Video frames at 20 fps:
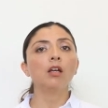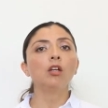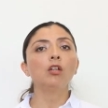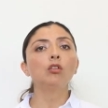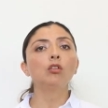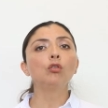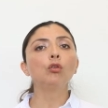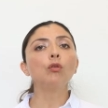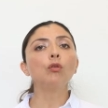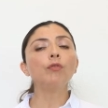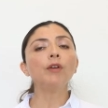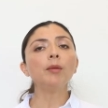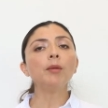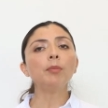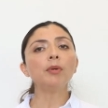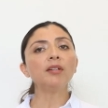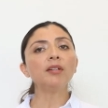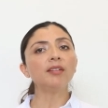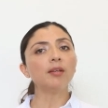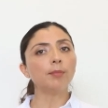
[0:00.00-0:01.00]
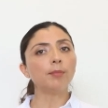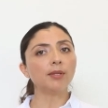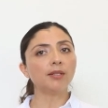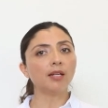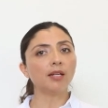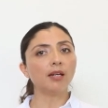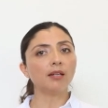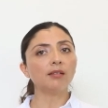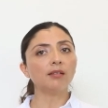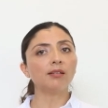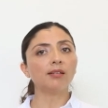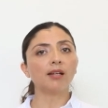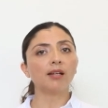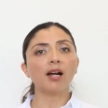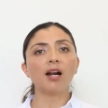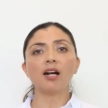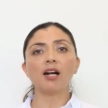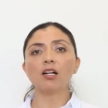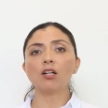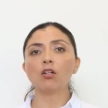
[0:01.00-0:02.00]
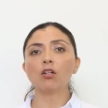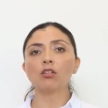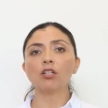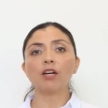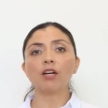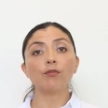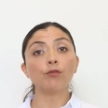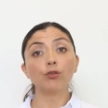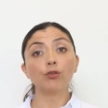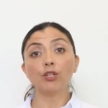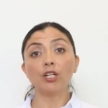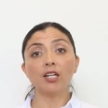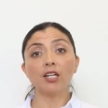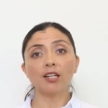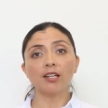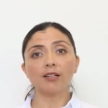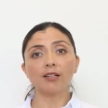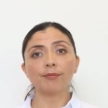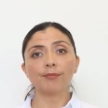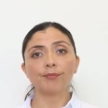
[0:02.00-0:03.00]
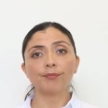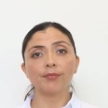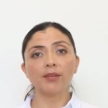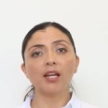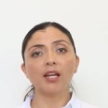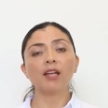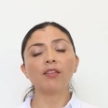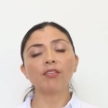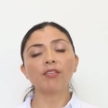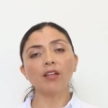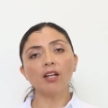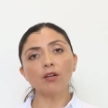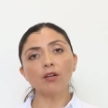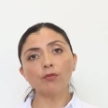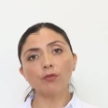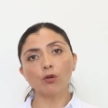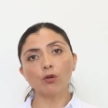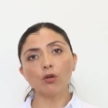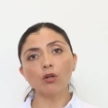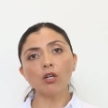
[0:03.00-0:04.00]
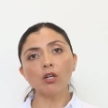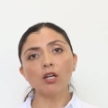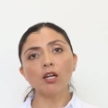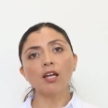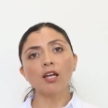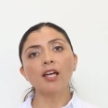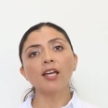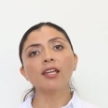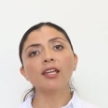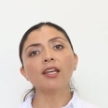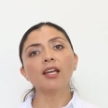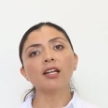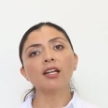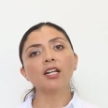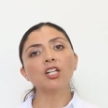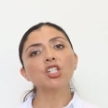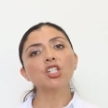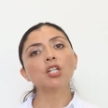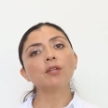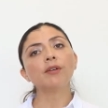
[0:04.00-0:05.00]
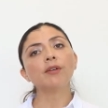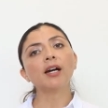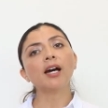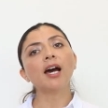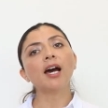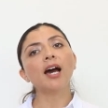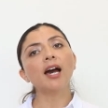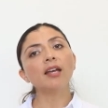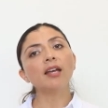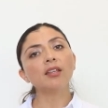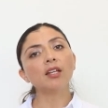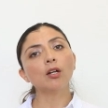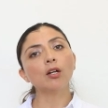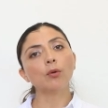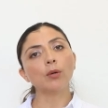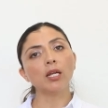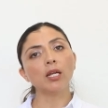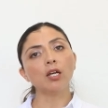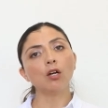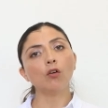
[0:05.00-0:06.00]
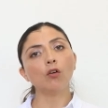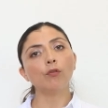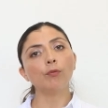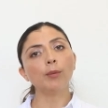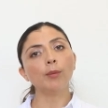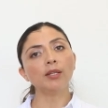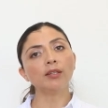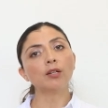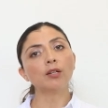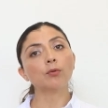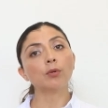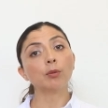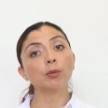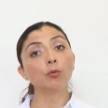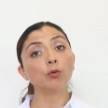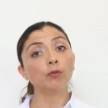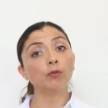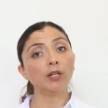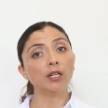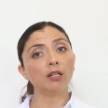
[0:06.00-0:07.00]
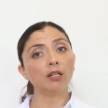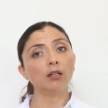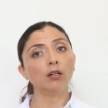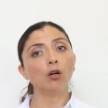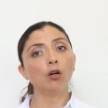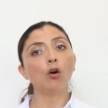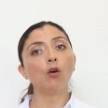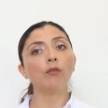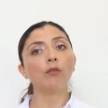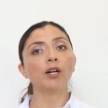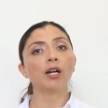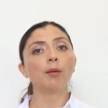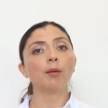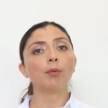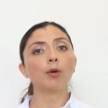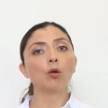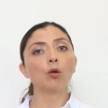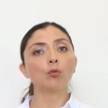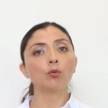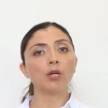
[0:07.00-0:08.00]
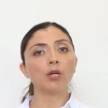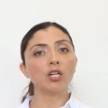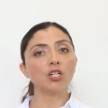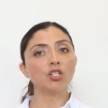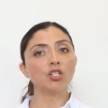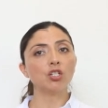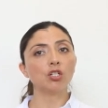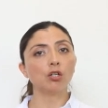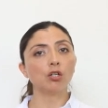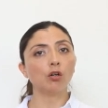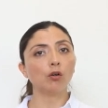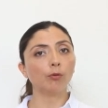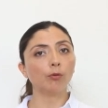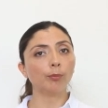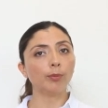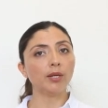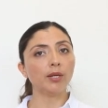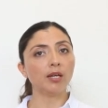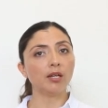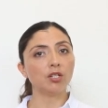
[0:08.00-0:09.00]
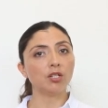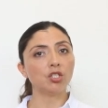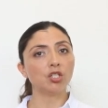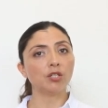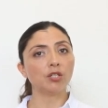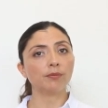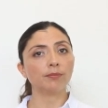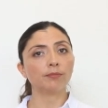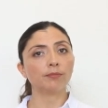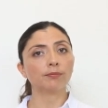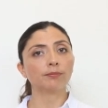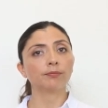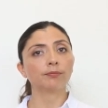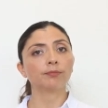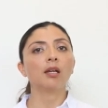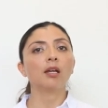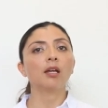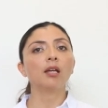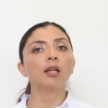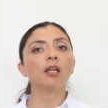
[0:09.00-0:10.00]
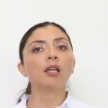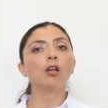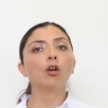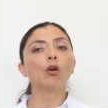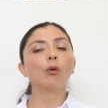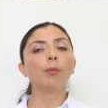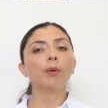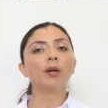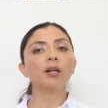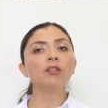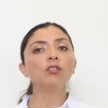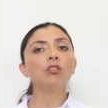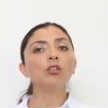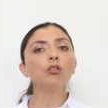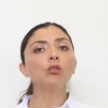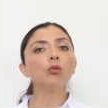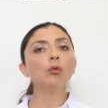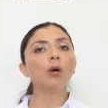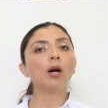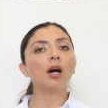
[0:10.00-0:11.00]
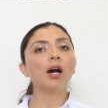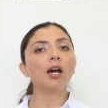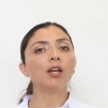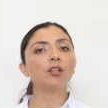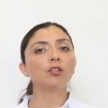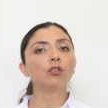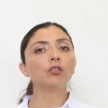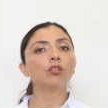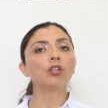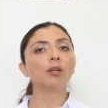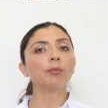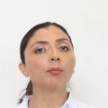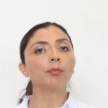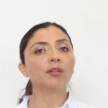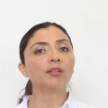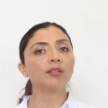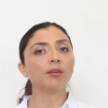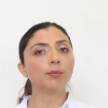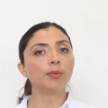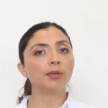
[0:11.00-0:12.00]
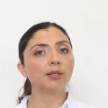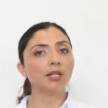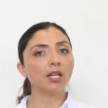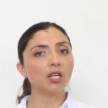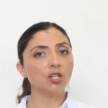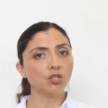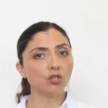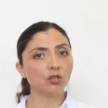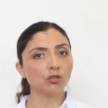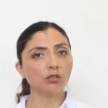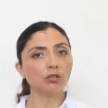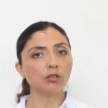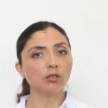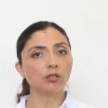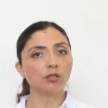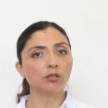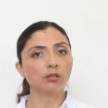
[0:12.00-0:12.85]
Sulfide precipitates are not amphoteric and therefore can achieve a high degree of metal removal over a broad range of pH in comparison to a hydroxide precipitation.